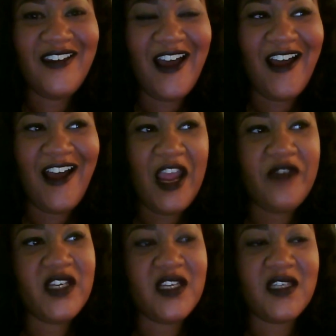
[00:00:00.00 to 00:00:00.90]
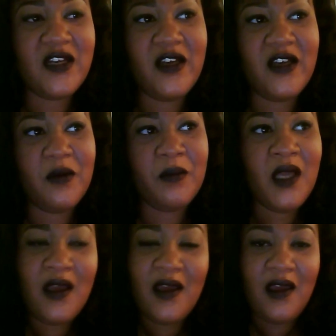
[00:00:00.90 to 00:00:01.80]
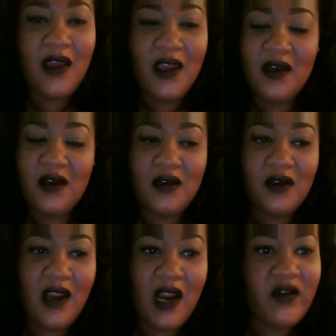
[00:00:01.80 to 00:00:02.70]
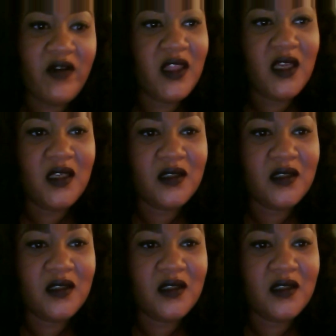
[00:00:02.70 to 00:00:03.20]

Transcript: I have to consider him in everything.